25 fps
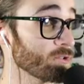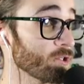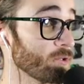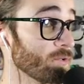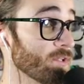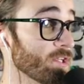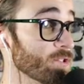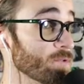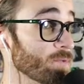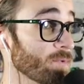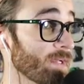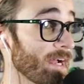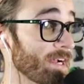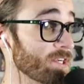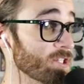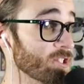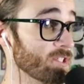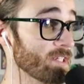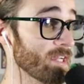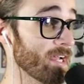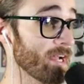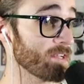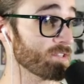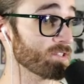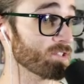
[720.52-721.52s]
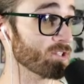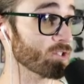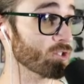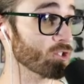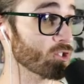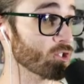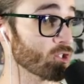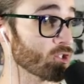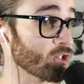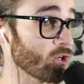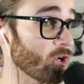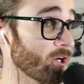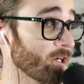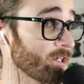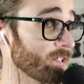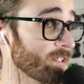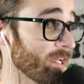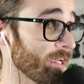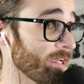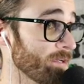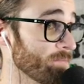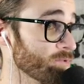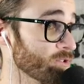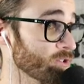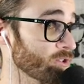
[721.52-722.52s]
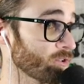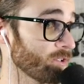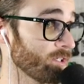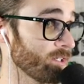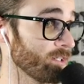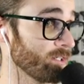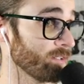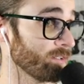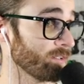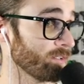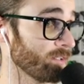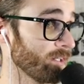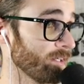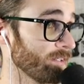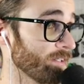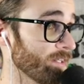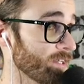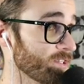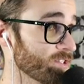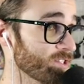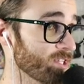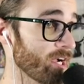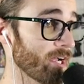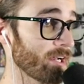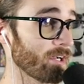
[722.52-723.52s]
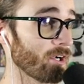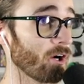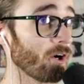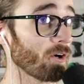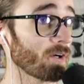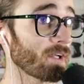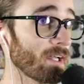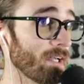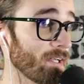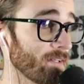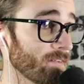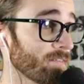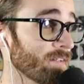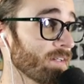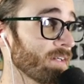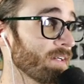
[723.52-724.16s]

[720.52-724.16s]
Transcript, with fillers: this one actually has the start game screen, and then it's got, okay,